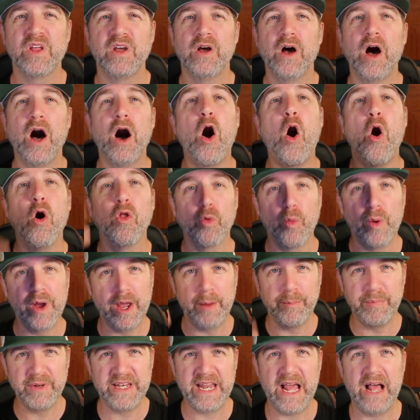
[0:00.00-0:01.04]
all the way
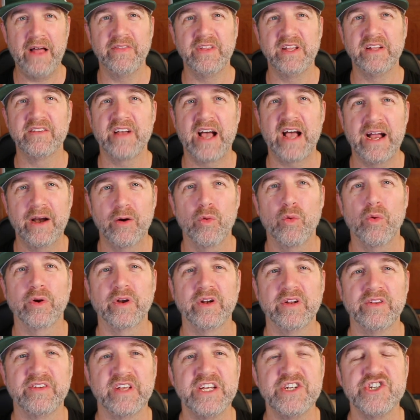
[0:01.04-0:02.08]
up and down the entire
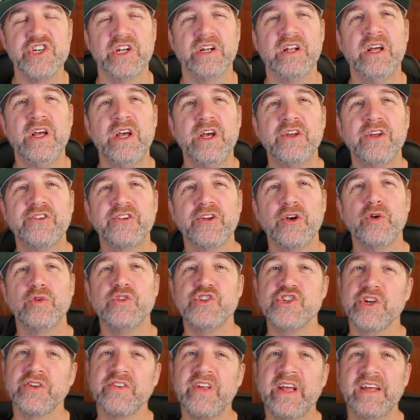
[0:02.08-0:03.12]
organization. So
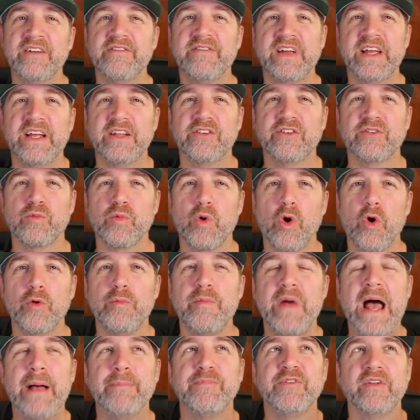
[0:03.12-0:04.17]
just like advanced
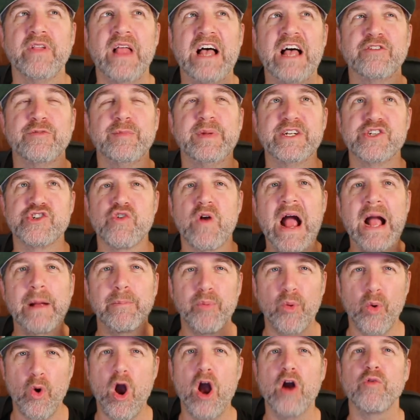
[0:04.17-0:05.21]
roadmaps allows me to track
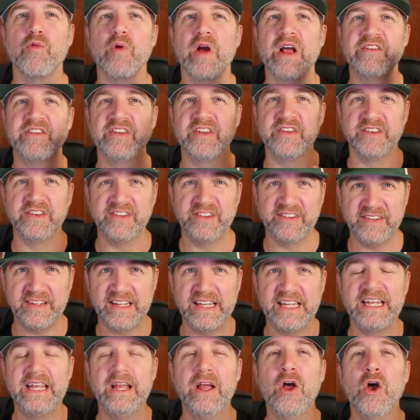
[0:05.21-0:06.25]
progress and
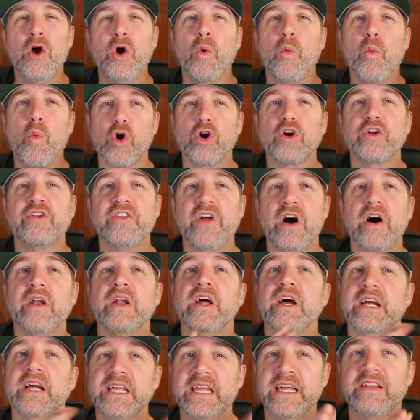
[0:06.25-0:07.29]
see work done
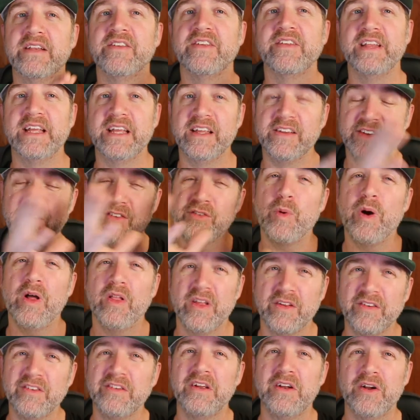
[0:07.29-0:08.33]
against these, as well
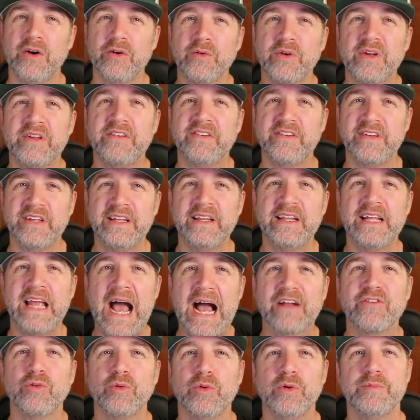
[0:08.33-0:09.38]
as you know see the
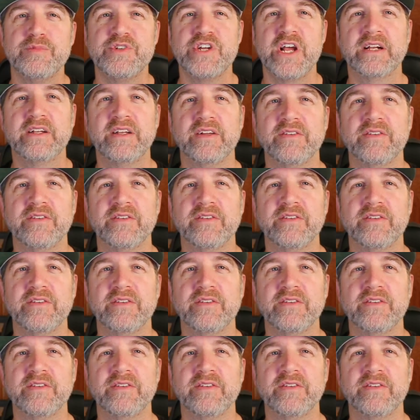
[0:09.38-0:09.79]
actual objectives